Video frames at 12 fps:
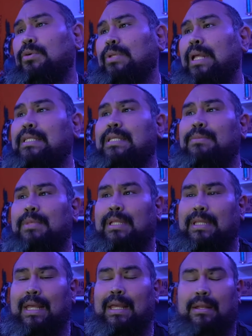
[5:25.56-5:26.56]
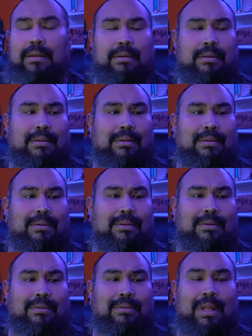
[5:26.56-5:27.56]
that's something that
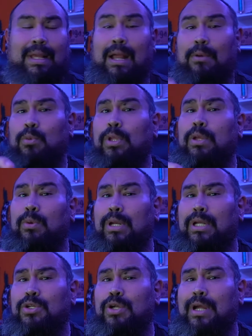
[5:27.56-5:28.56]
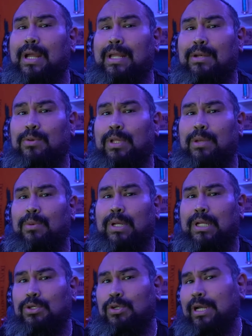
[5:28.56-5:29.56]
like I really want to try and really want
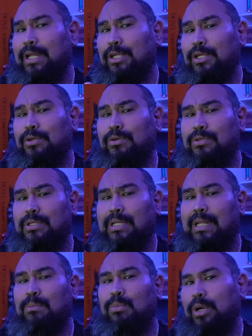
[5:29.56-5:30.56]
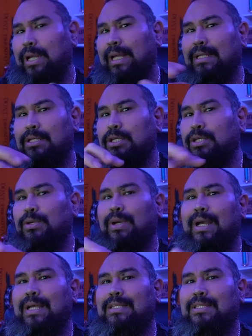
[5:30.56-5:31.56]
to try to use, and then bring it to you
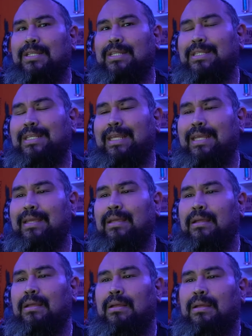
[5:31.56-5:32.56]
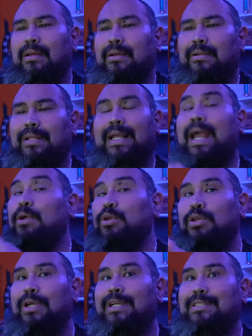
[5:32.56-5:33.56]
guys to see like how
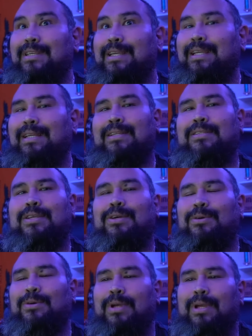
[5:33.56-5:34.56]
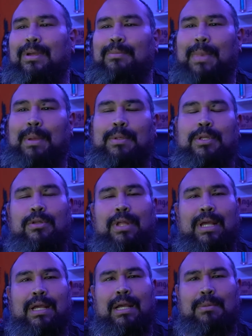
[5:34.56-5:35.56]
you guys like it. So maybe do
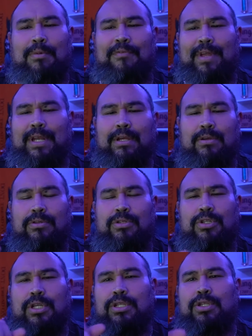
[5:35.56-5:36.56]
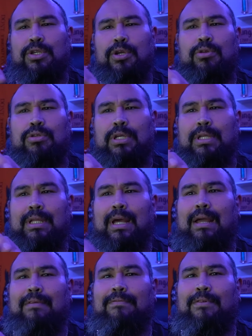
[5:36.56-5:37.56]
like a couple videos just using the
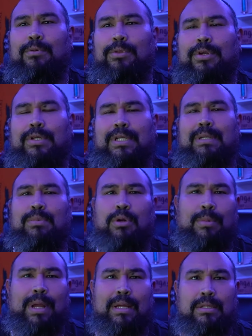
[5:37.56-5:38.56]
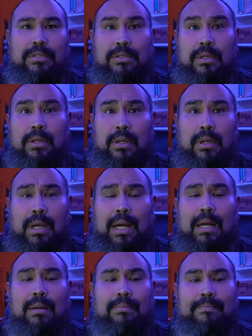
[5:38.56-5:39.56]
iPhone 13 Pro Max.
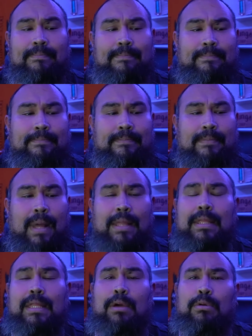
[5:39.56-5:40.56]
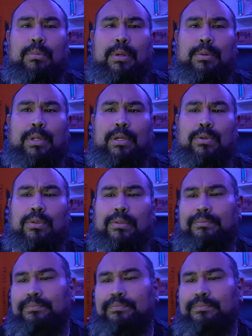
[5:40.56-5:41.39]
I think that would be really cool.